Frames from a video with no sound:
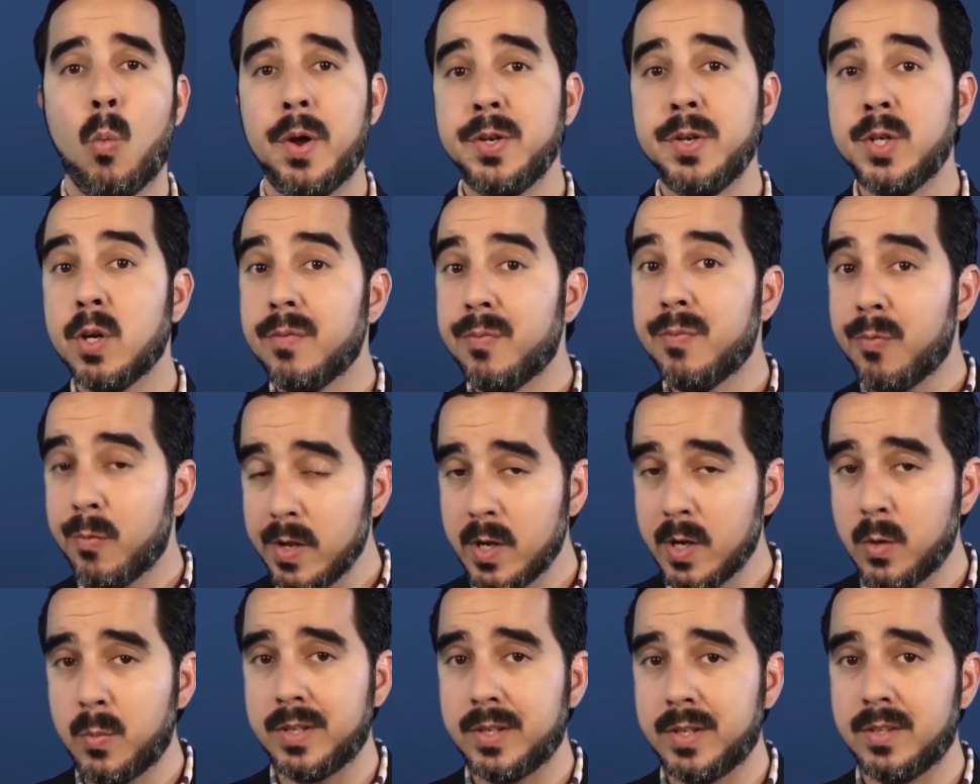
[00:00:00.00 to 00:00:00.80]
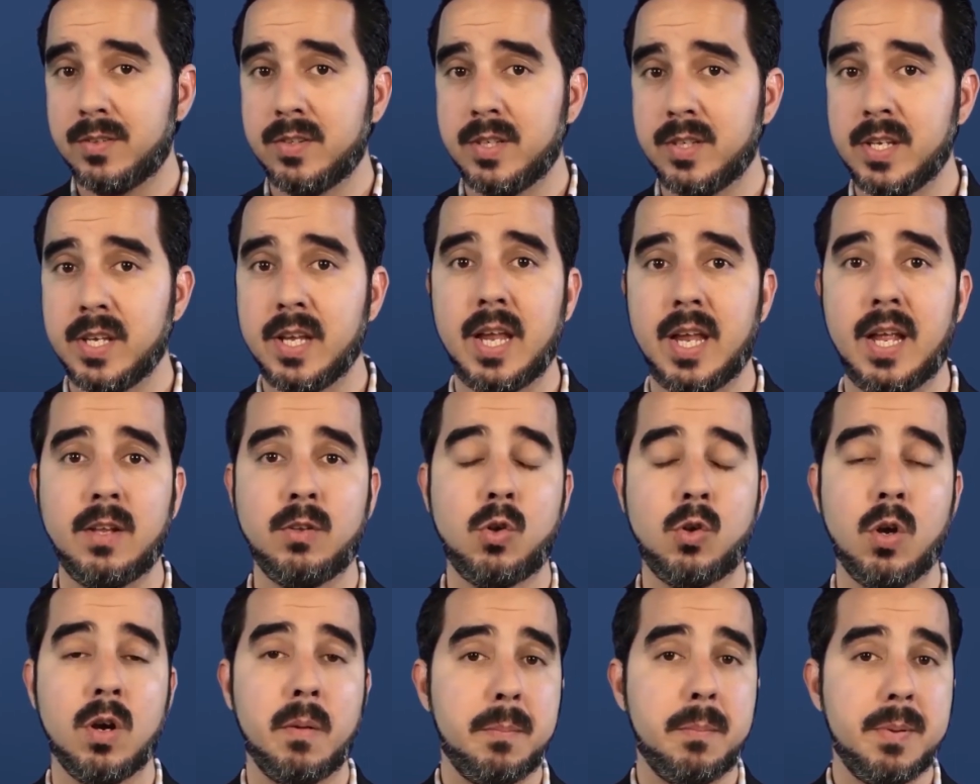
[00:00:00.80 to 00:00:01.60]
When your frequency
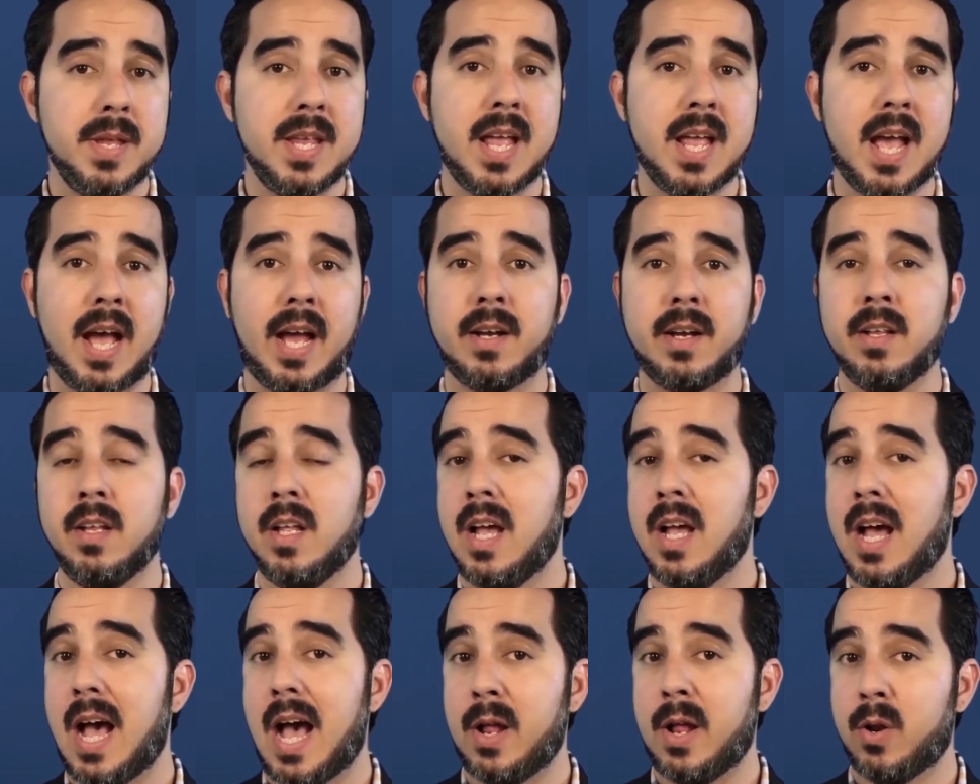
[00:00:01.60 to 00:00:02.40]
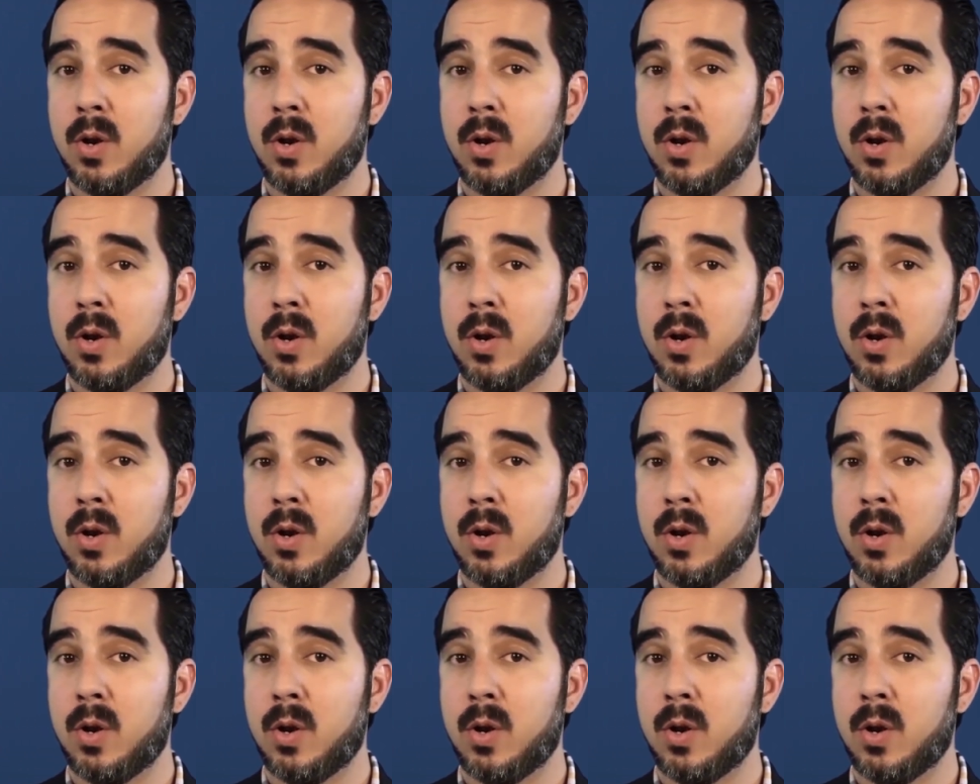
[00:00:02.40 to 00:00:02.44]
is gonna be at,